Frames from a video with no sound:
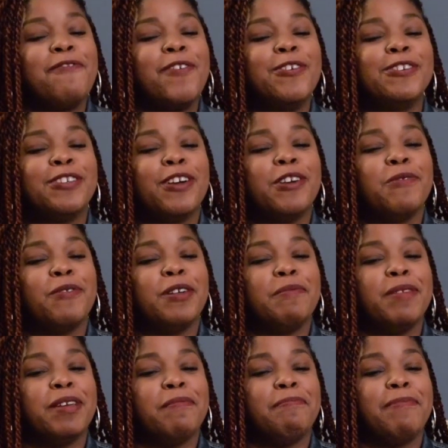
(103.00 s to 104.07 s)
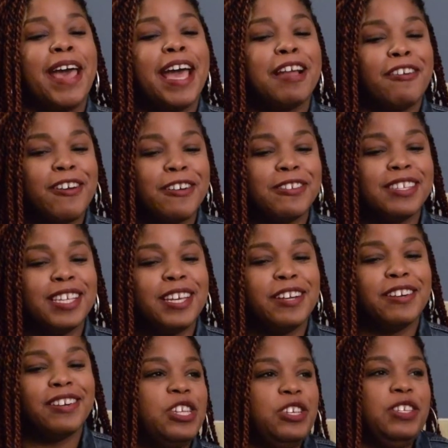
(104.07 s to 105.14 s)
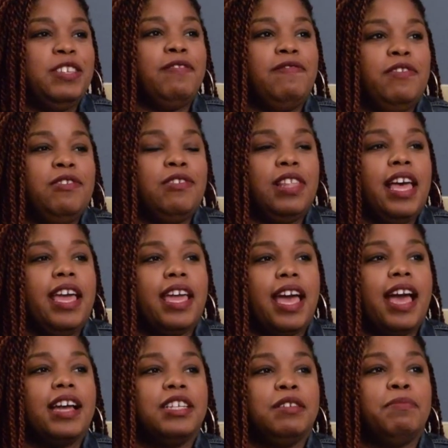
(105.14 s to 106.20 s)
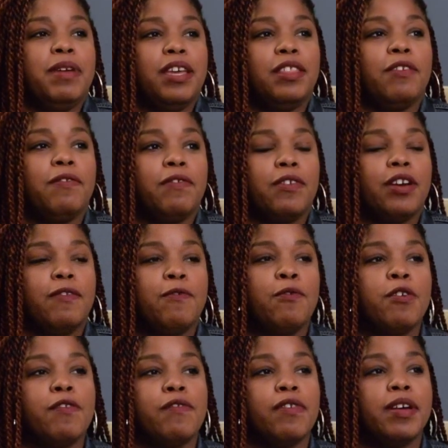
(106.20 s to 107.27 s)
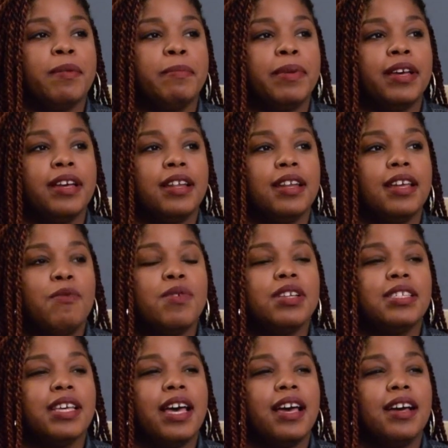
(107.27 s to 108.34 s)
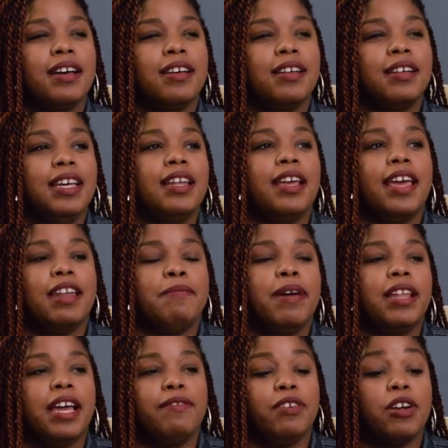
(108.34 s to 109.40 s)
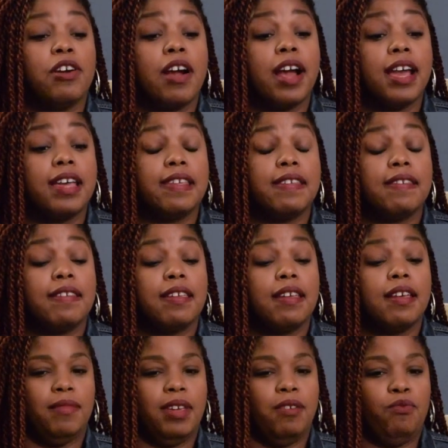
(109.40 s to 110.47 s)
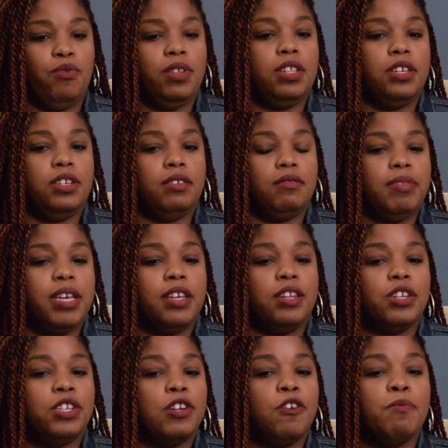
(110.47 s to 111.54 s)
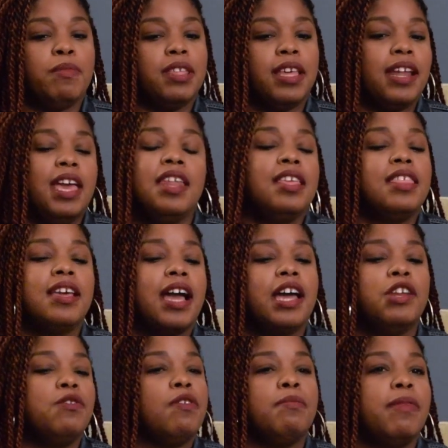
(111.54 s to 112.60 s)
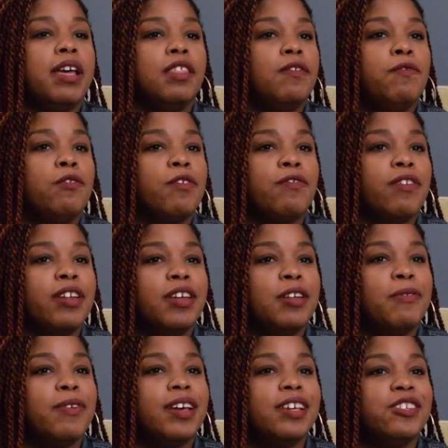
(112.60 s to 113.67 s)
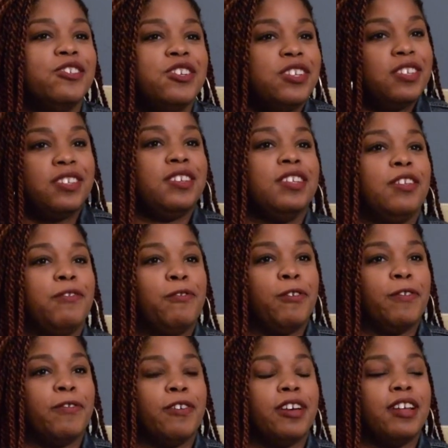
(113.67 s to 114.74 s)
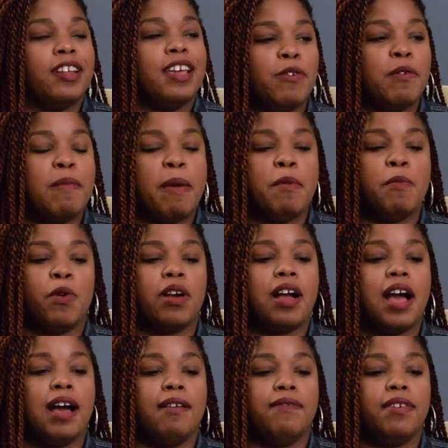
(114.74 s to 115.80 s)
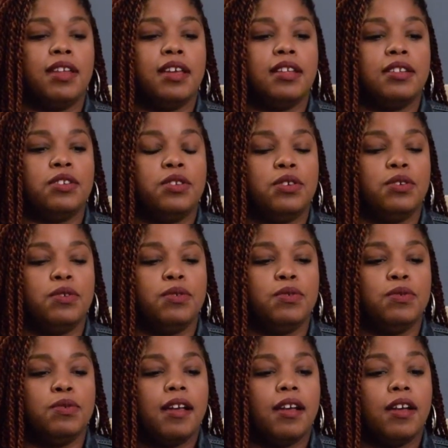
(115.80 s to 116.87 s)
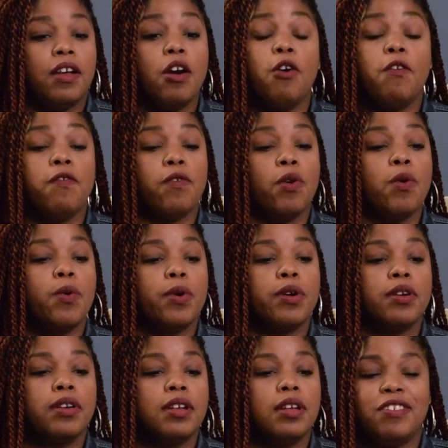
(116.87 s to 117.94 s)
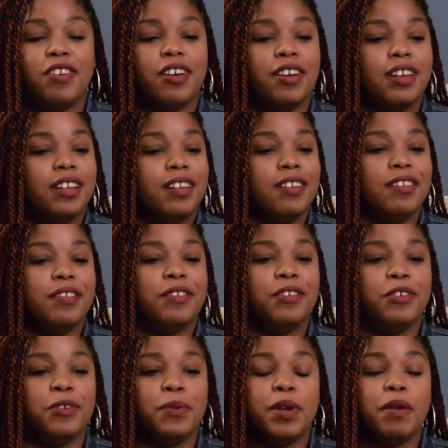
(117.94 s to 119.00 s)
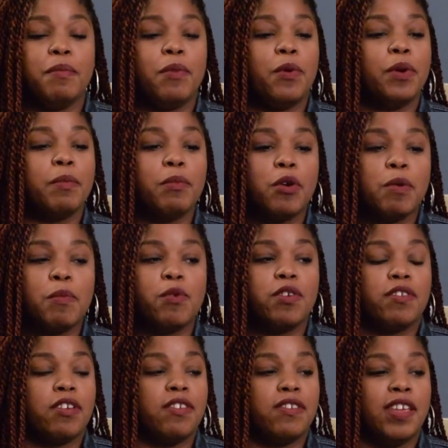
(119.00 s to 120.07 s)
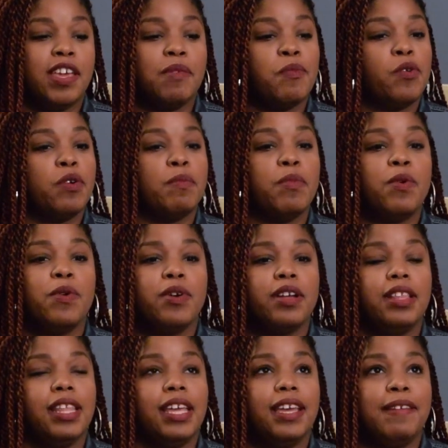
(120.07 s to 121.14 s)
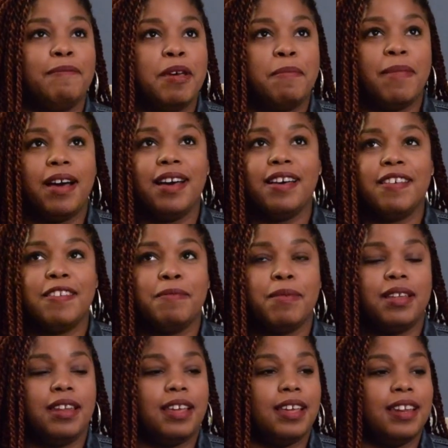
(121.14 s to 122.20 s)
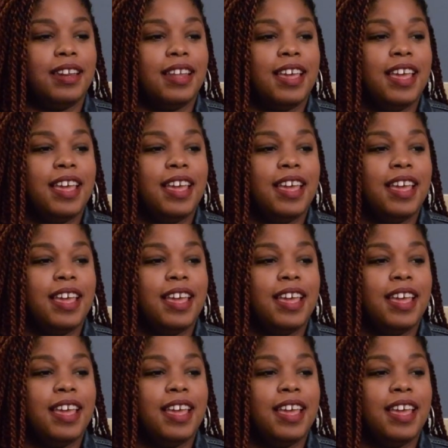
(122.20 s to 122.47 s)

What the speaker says: I first started to want to be a background singer. Just didn't feel like I should be in the forefront. But once I dedicated my life to Christ, it really began to show me that anything I do, I'm not in the forefront anyways. Jesus is in the forefront. So it made me more confident to go forward. Started doing it more and more and more, started singing more and more, and then met my husband, and